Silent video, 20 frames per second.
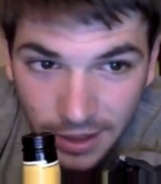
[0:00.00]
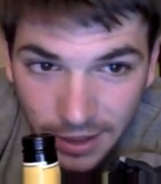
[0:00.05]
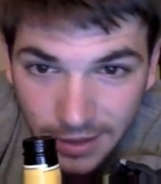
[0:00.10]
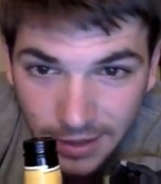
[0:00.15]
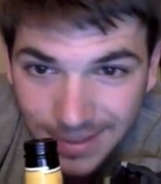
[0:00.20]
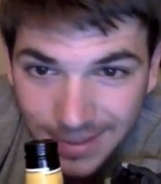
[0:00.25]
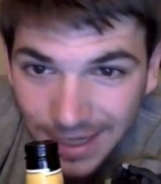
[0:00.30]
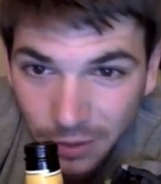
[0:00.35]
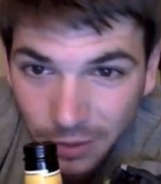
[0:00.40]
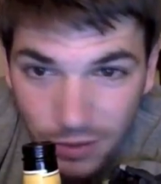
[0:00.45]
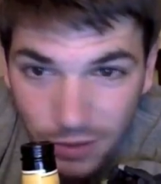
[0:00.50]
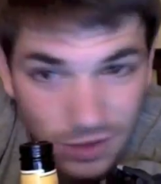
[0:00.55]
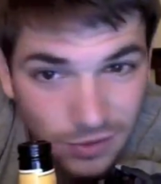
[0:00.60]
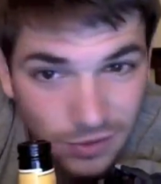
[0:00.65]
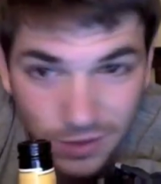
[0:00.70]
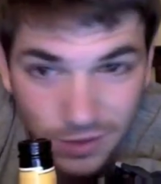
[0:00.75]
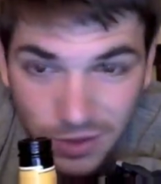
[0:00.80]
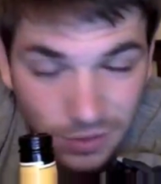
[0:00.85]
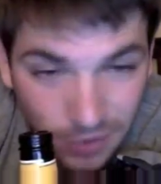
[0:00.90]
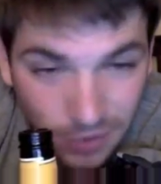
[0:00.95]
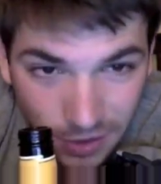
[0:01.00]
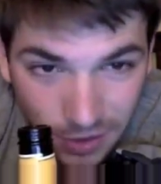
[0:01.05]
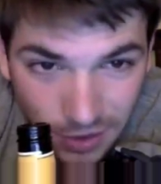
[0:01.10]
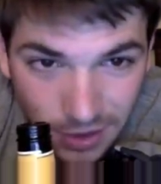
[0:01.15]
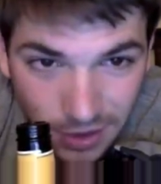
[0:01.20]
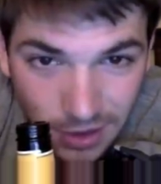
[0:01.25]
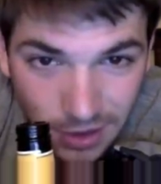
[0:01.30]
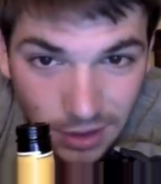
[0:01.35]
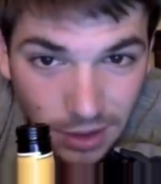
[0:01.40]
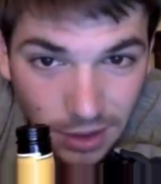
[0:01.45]
and Tower's only so
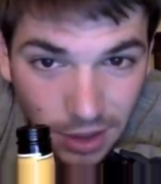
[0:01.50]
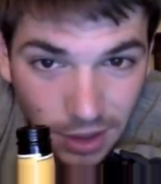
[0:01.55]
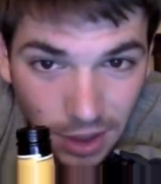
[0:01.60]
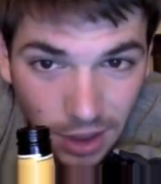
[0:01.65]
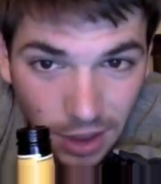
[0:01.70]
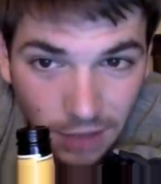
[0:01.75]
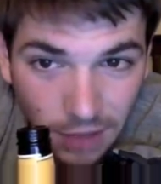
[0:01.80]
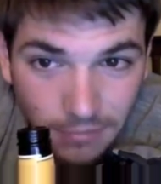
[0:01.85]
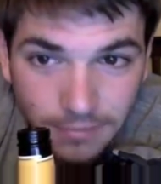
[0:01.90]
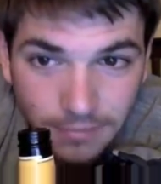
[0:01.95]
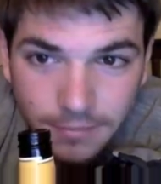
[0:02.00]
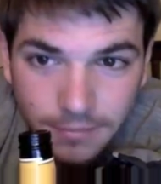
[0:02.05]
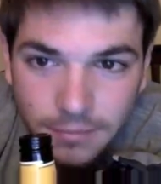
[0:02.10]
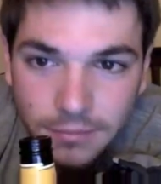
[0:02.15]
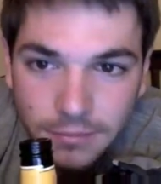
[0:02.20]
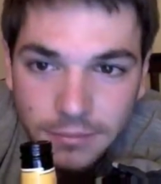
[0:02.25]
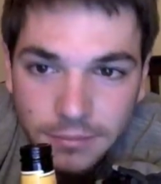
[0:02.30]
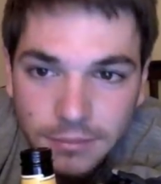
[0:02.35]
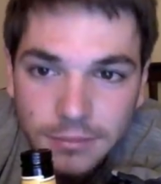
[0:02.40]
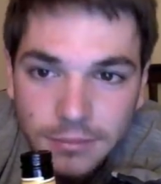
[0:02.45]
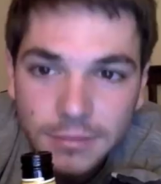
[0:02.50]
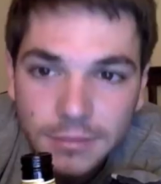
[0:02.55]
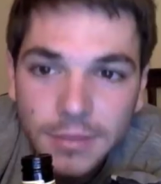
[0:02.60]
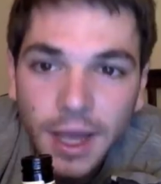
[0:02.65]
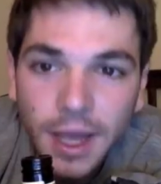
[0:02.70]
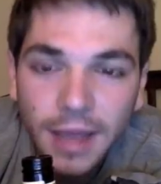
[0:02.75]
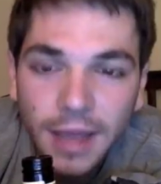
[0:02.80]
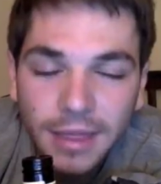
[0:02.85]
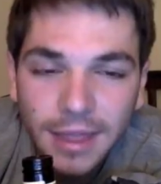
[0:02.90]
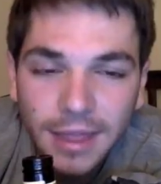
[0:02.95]
good,
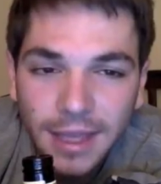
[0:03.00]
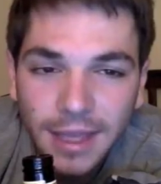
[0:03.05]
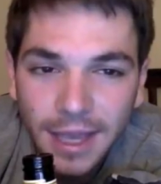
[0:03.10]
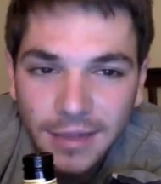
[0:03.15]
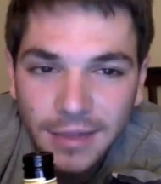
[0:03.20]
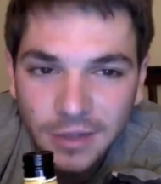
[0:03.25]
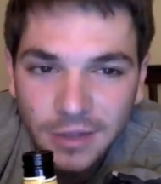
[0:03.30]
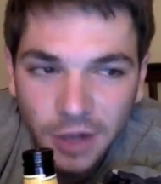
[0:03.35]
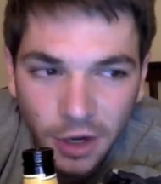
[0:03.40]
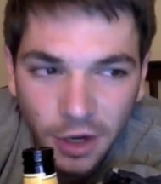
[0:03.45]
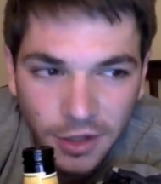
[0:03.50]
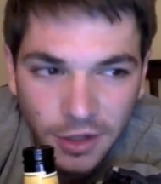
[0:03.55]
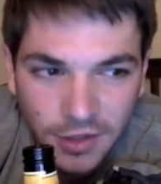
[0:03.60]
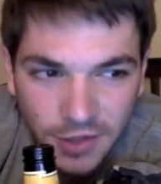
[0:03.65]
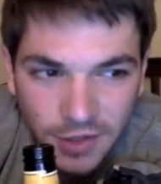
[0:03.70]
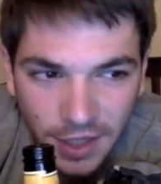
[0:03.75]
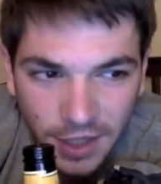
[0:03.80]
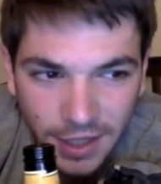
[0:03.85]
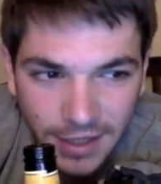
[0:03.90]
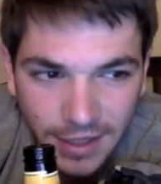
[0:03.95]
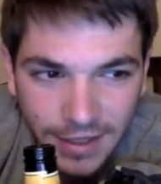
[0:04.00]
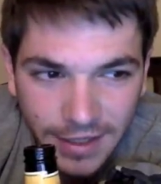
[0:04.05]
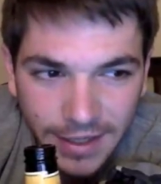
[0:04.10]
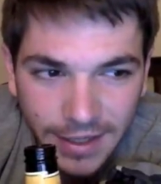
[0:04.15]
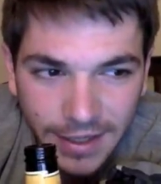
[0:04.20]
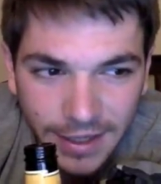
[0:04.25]
I think as a card design,